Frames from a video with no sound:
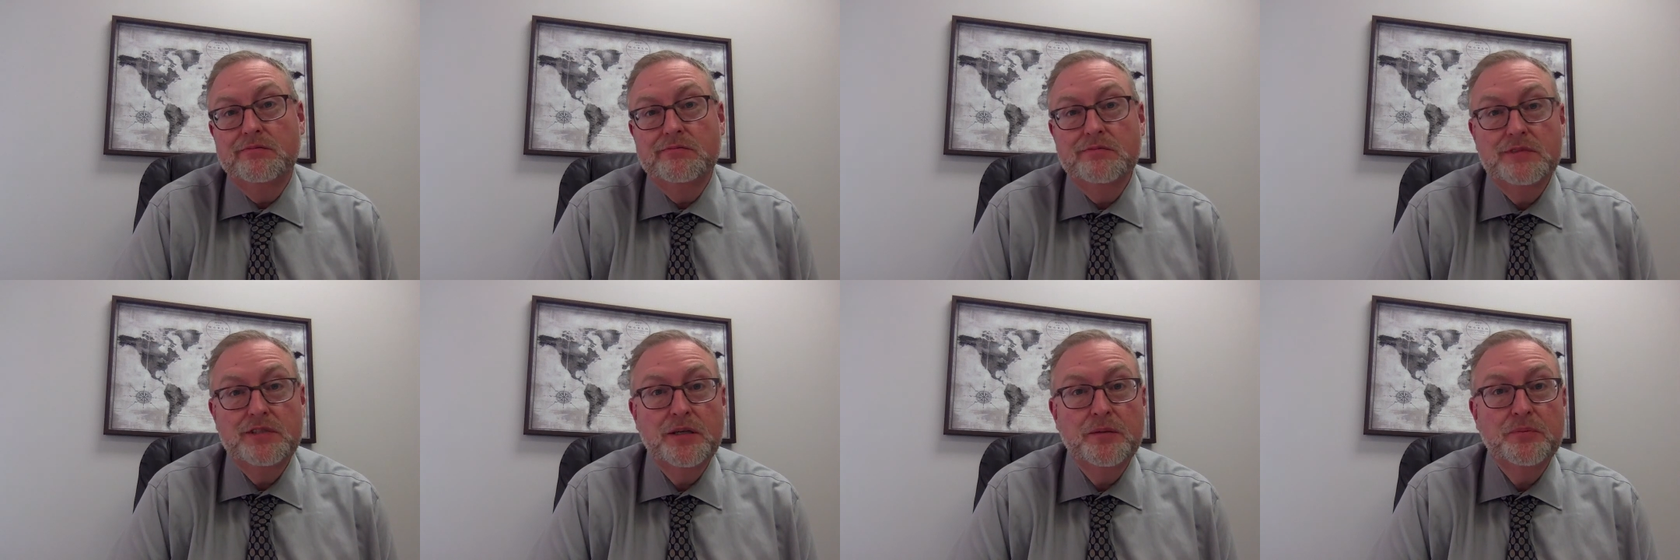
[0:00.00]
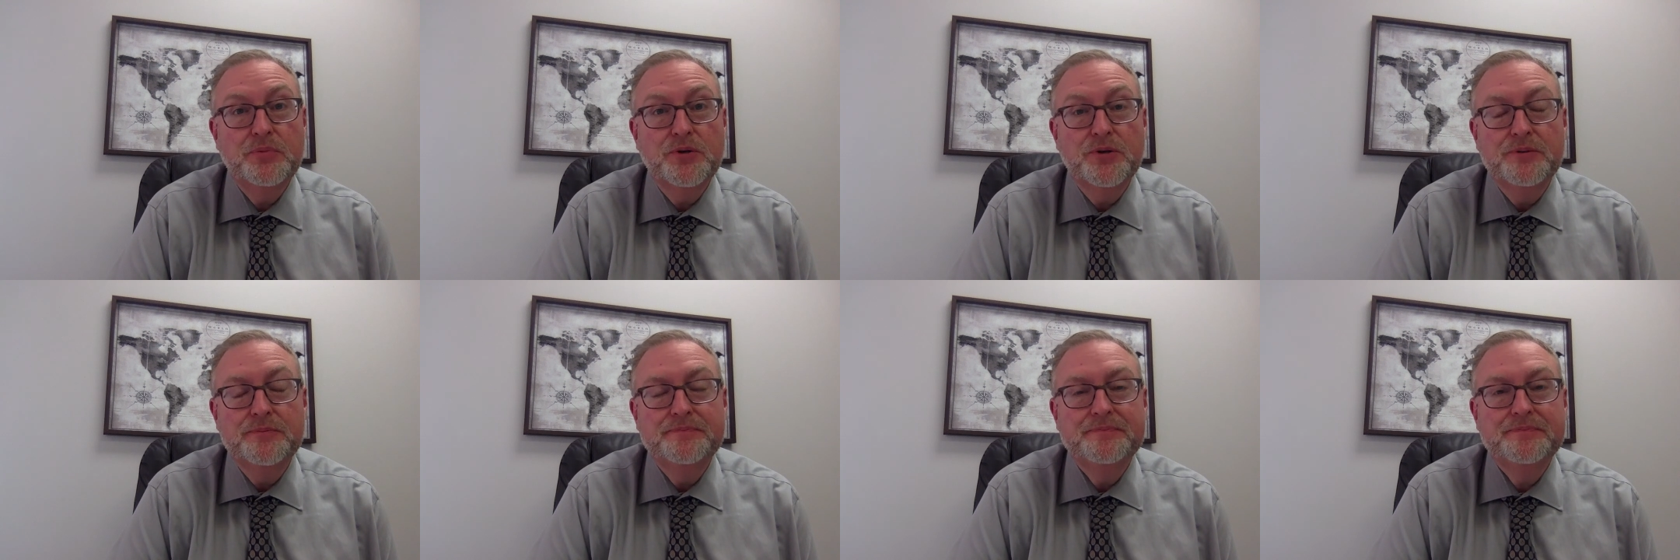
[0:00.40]

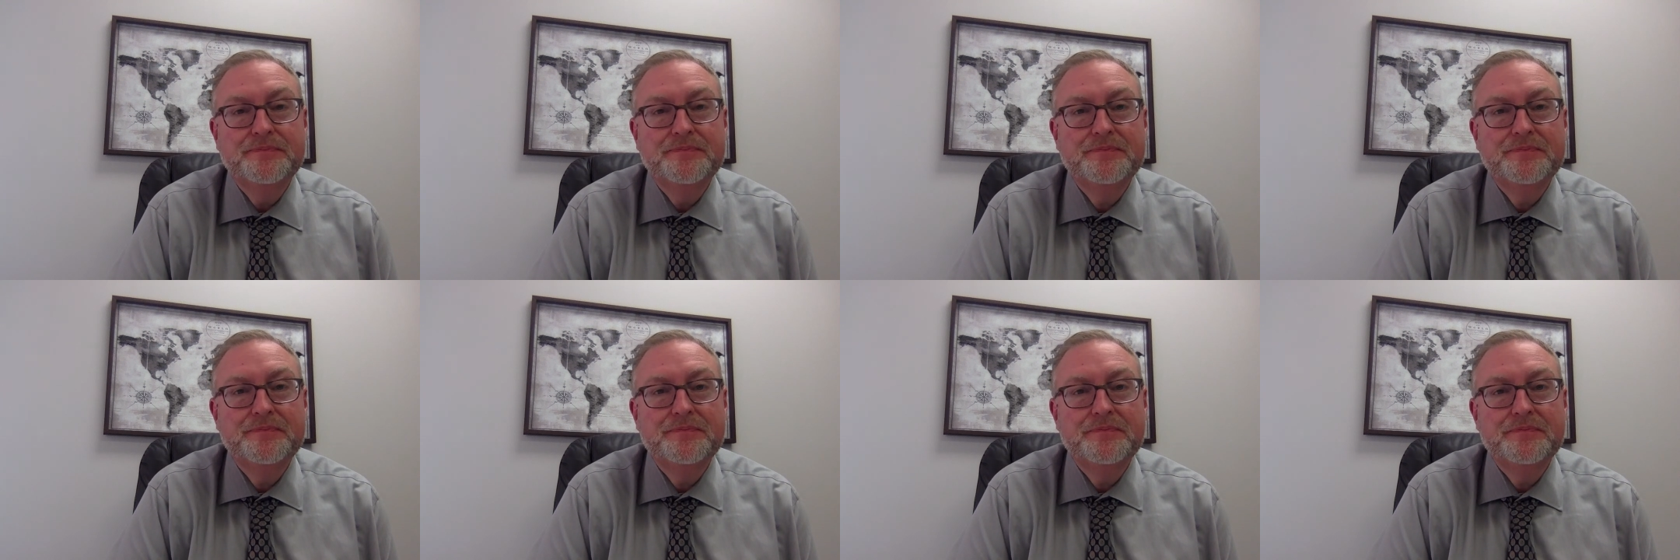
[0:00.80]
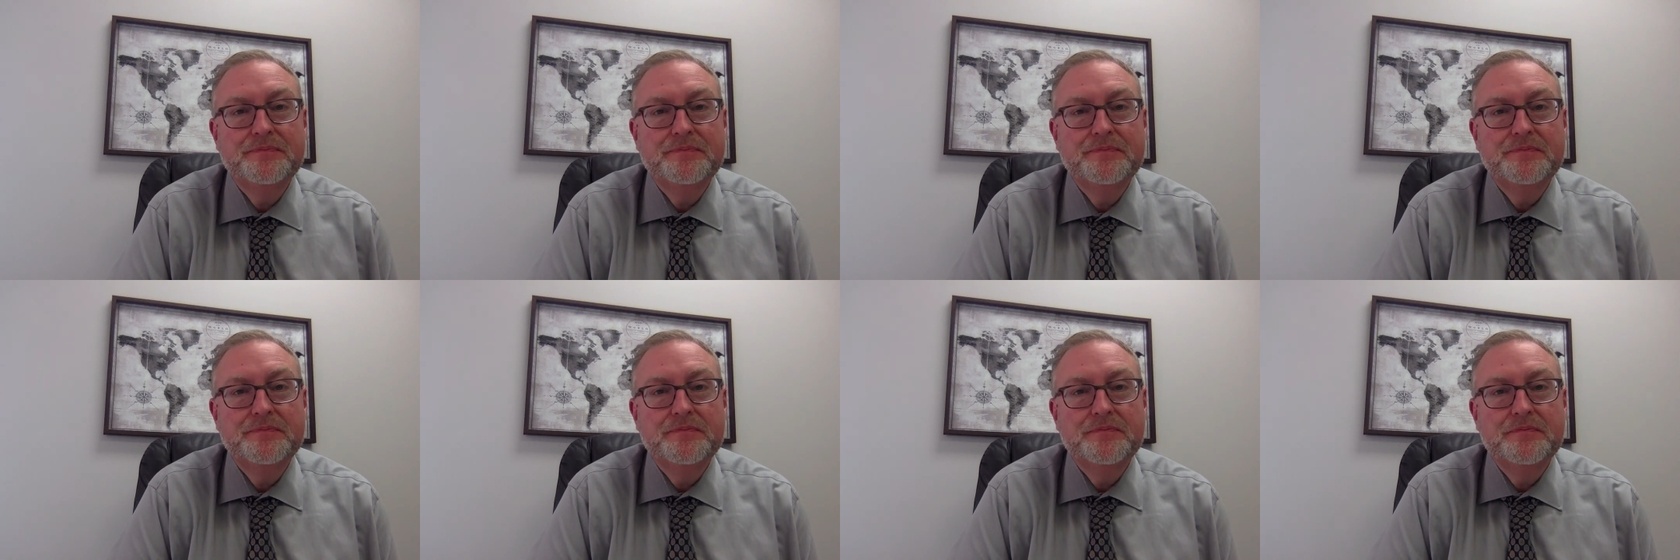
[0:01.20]
Temporal.
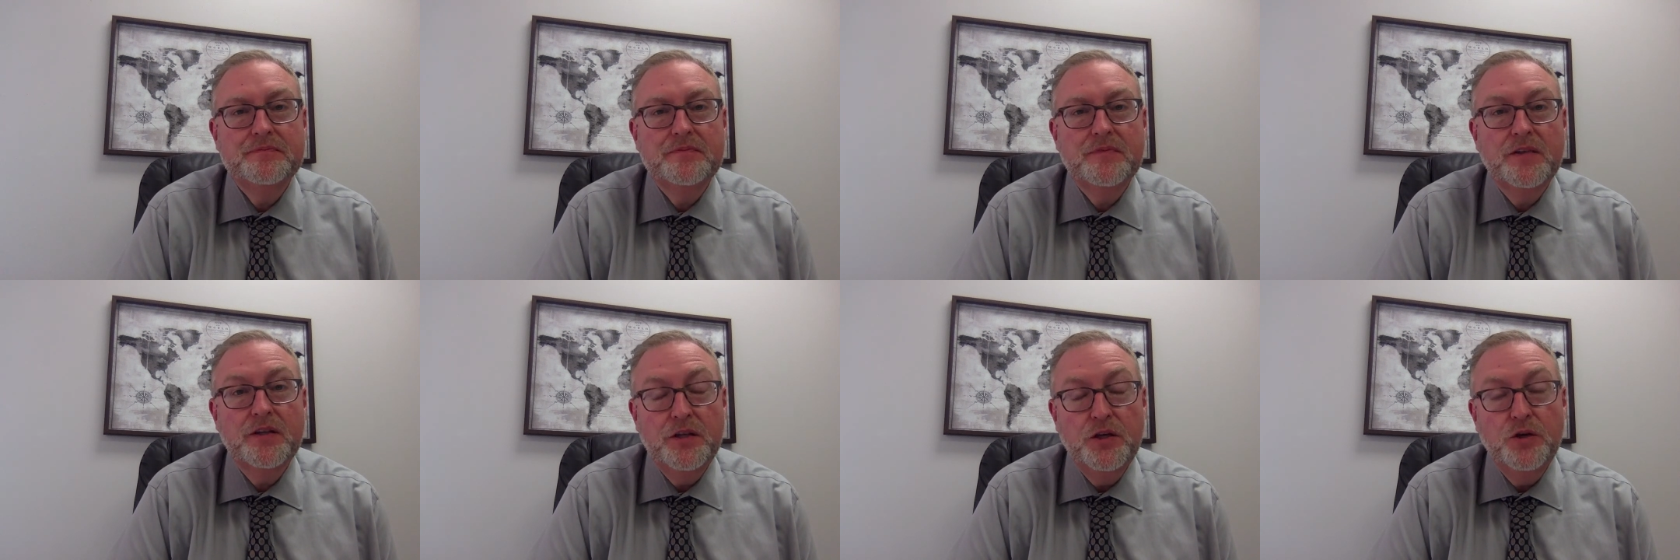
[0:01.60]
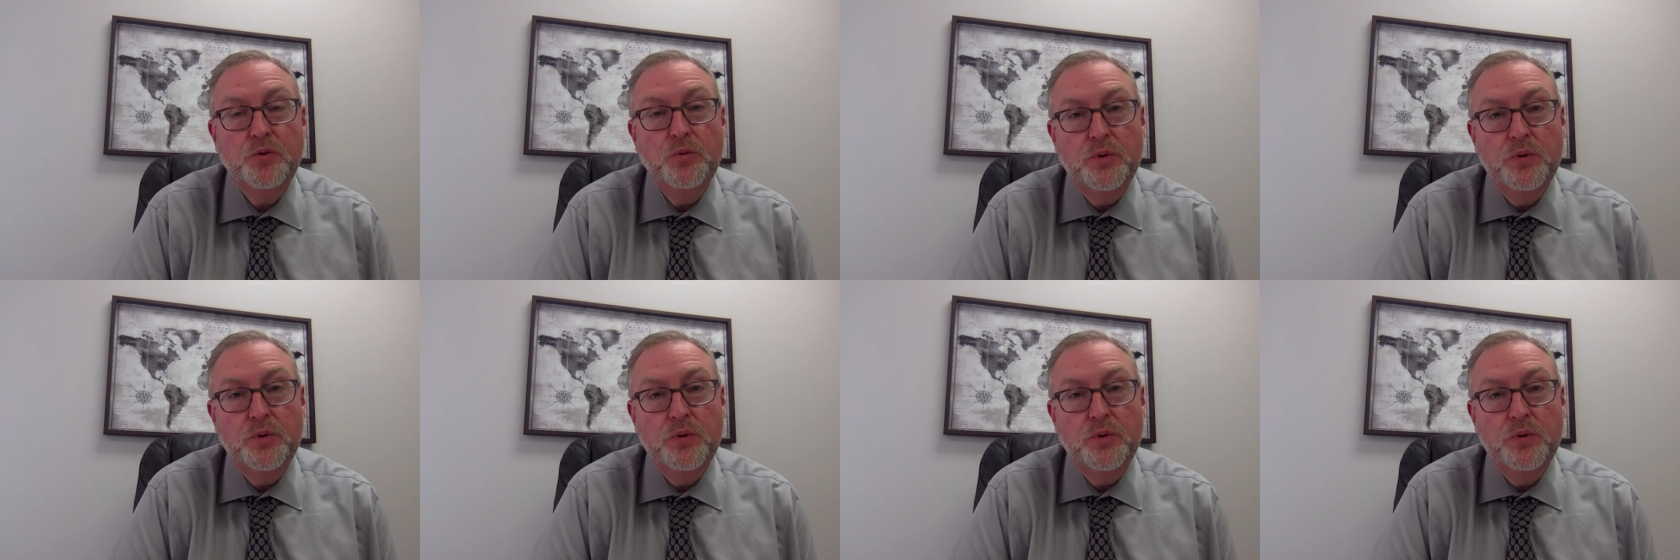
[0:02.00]
You